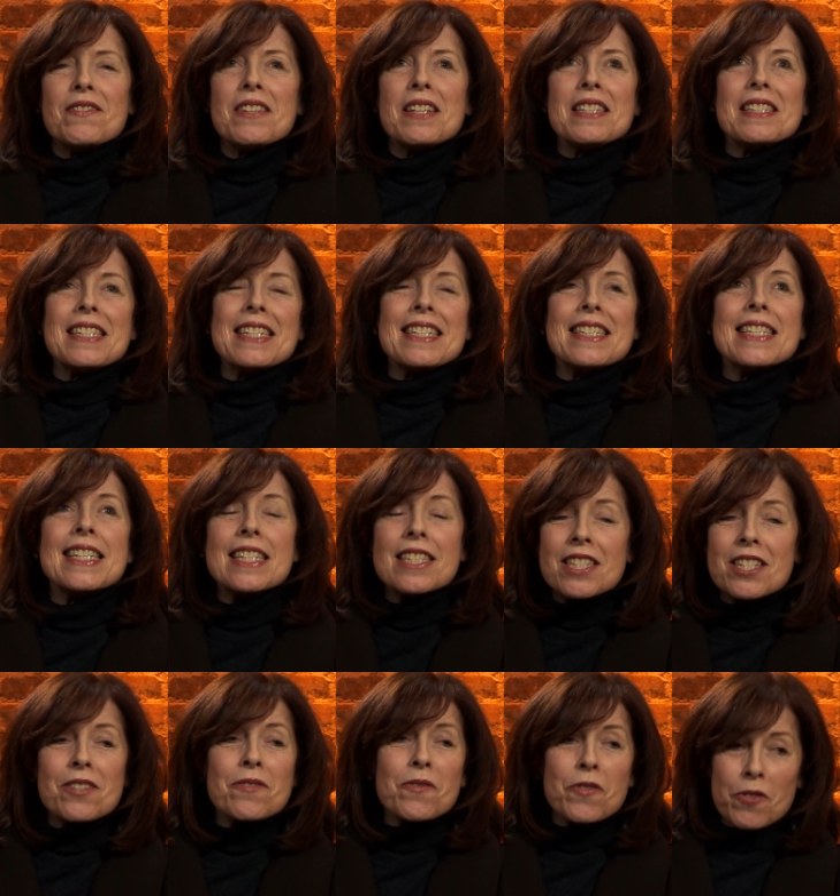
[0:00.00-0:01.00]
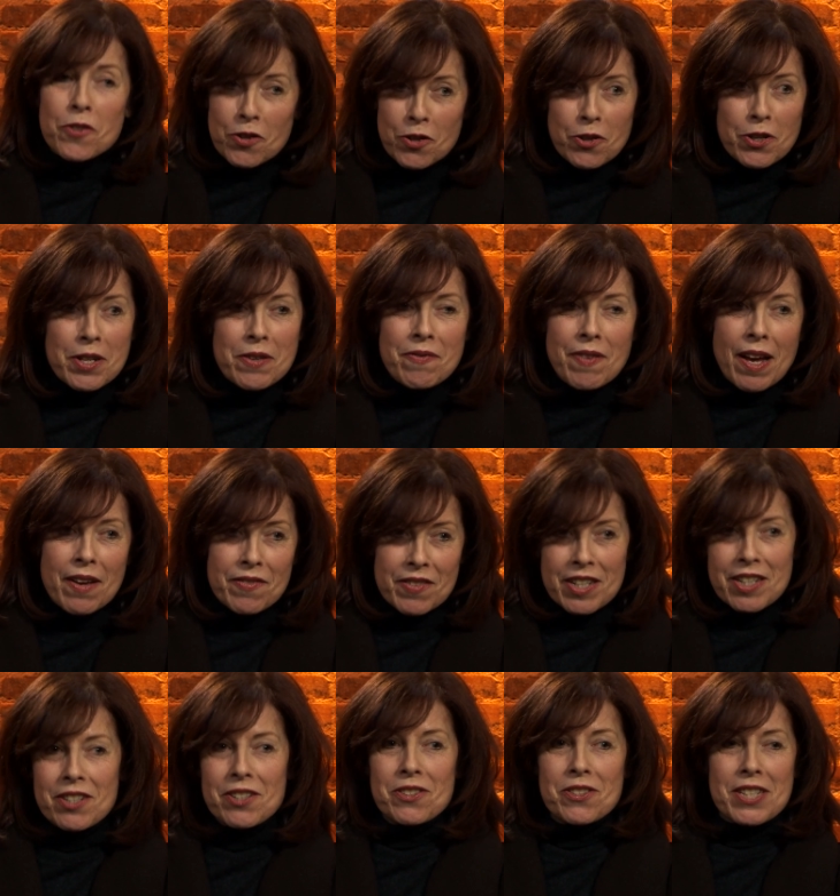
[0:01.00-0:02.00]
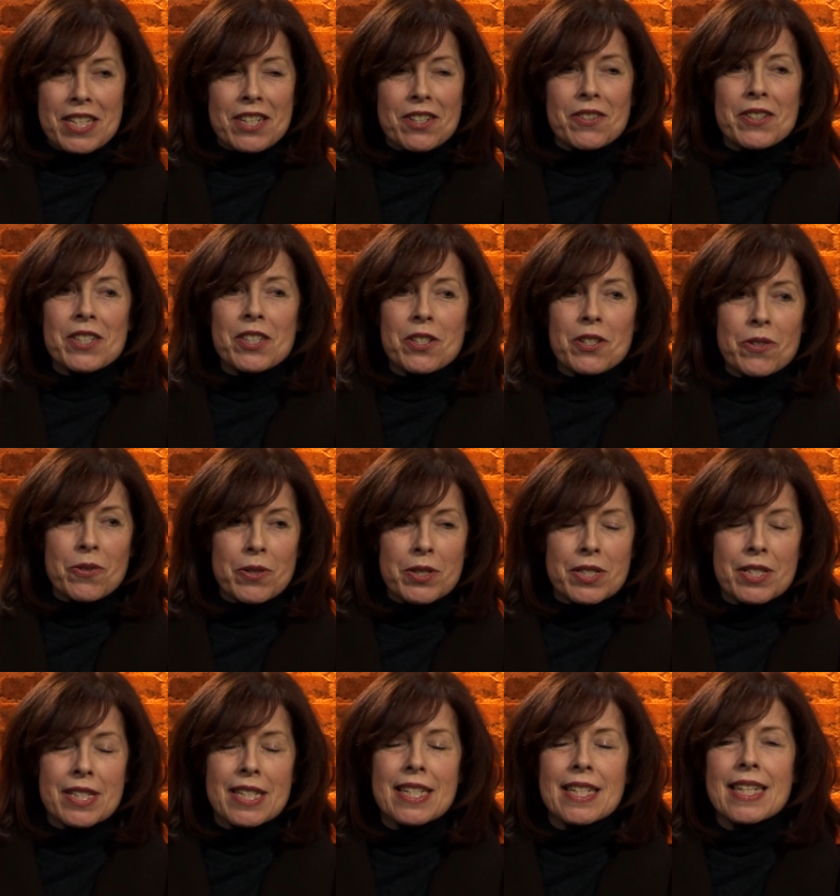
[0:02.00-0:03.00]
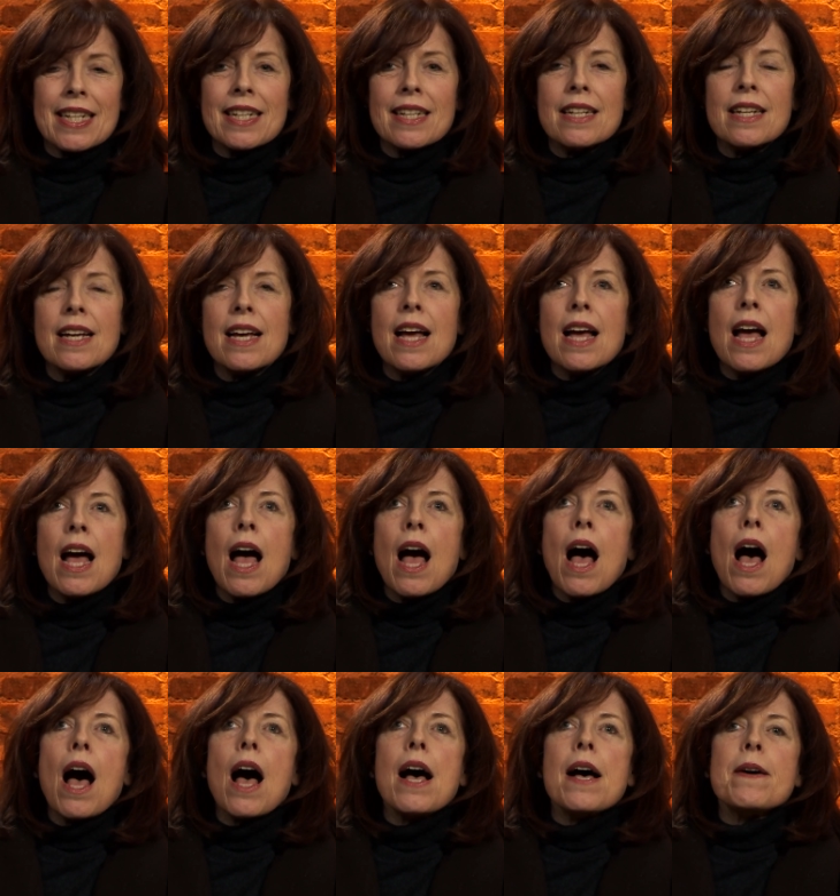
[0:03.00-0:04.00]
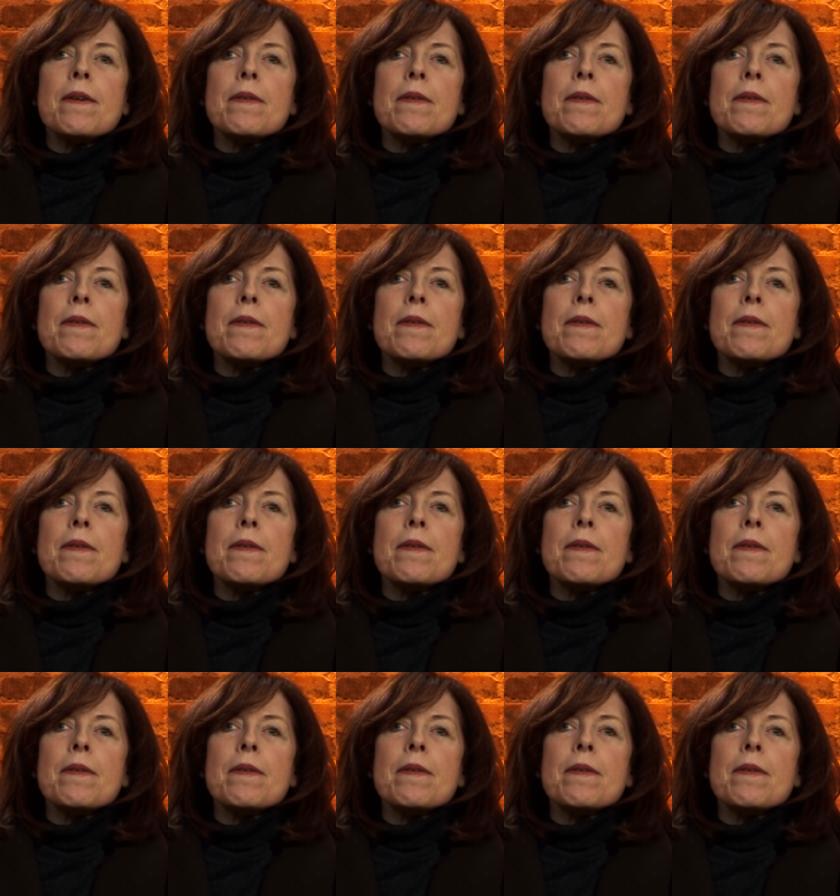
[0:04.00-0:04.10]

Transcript: it's existed for 35 years here in New York City. Uh,